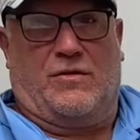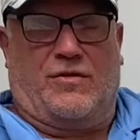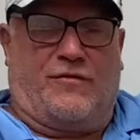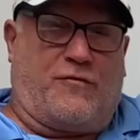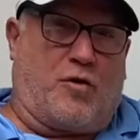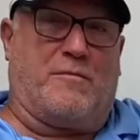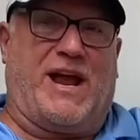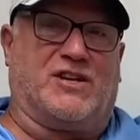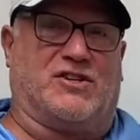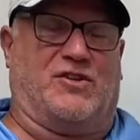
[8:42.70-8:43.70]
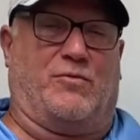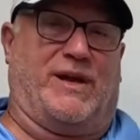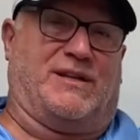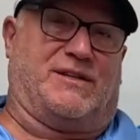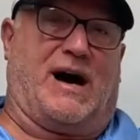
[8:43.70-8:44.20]
the formation that we
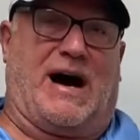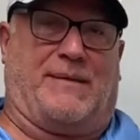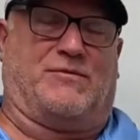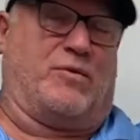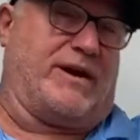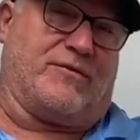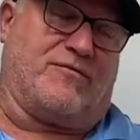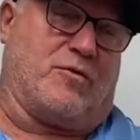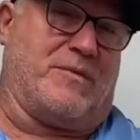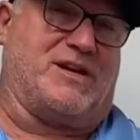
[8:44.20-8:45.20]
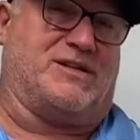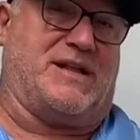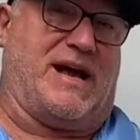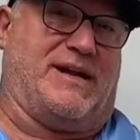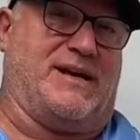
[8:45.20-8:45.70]
adopt, whatever formation
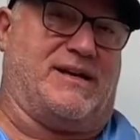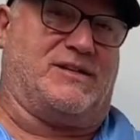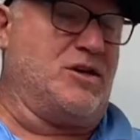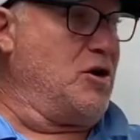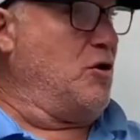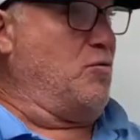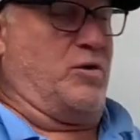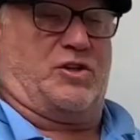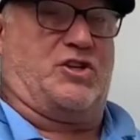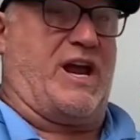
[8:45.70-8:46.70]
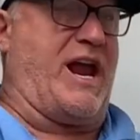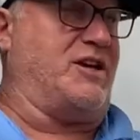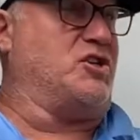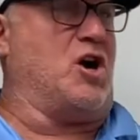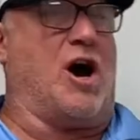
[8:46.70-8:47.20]
that is, will
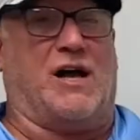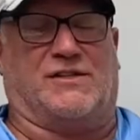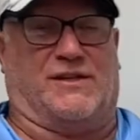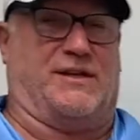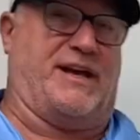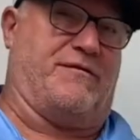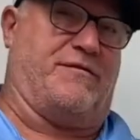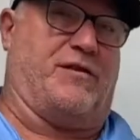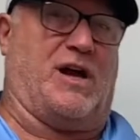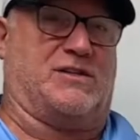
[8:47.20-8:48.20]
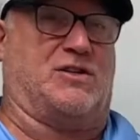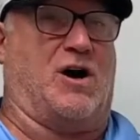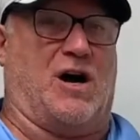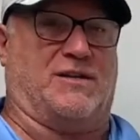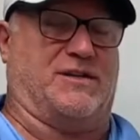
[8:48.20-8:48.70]
change constantly and flux
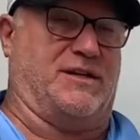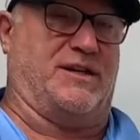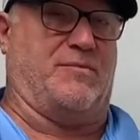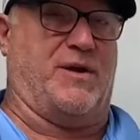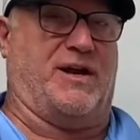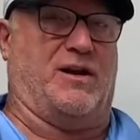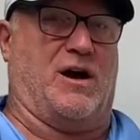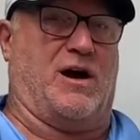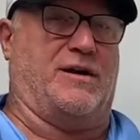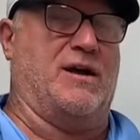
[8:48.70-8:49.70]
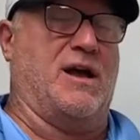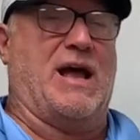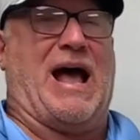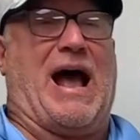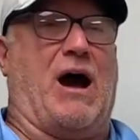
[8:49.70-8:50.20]
constantly depending on
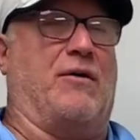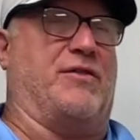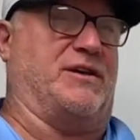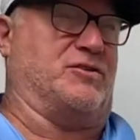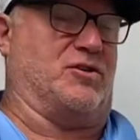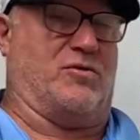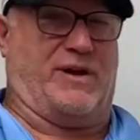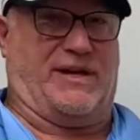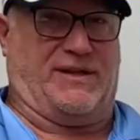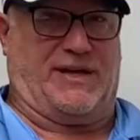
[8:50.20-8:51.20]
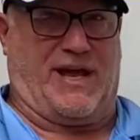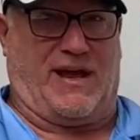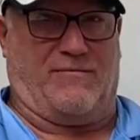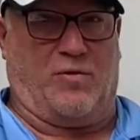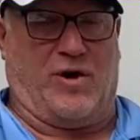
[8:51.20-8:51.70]
how things are going in the
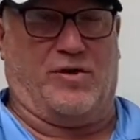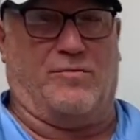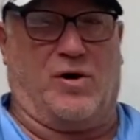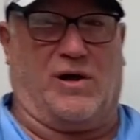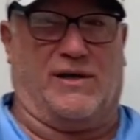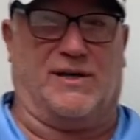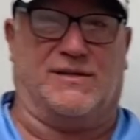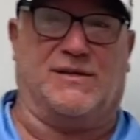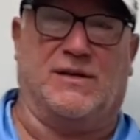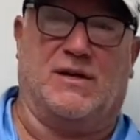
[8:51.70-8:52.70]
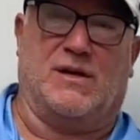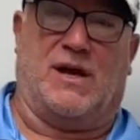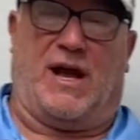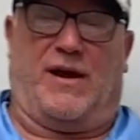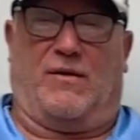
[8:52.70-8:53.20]
game, where the ball is,
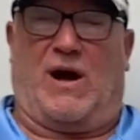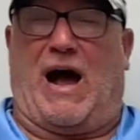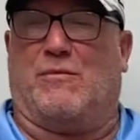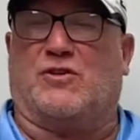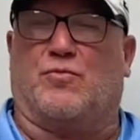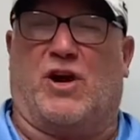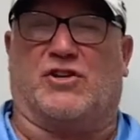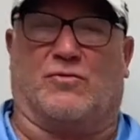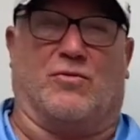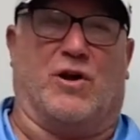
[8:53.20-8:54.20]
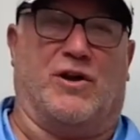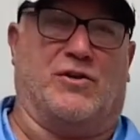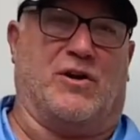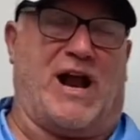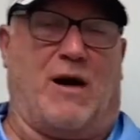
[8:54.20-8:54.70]
and how much pressure we're
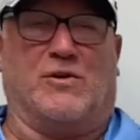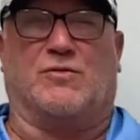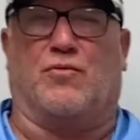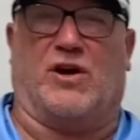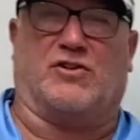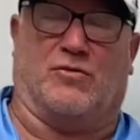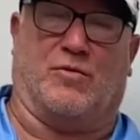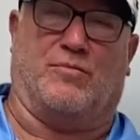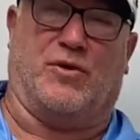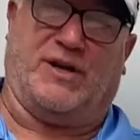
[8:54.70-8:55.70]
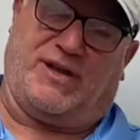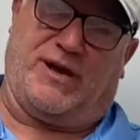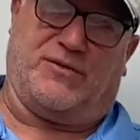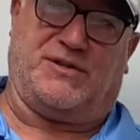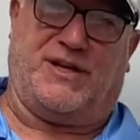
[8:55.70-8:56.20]
under, and how much pressure we're putting the
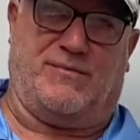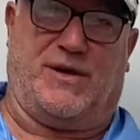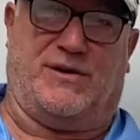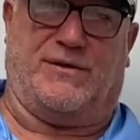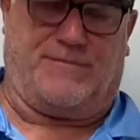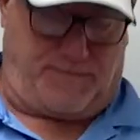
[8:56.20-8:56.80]
other team under.